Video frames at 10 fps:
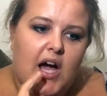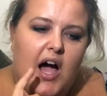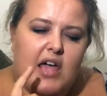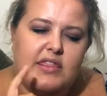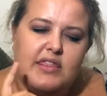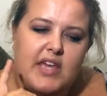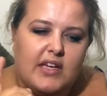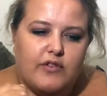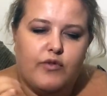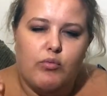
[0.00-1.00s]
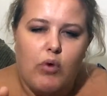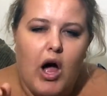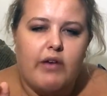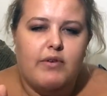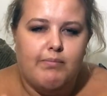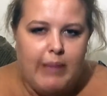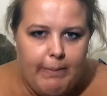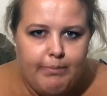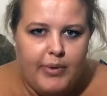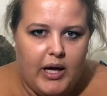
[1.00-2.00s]
I think from what I
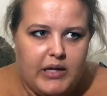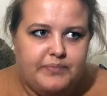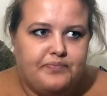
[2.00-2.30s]
remember,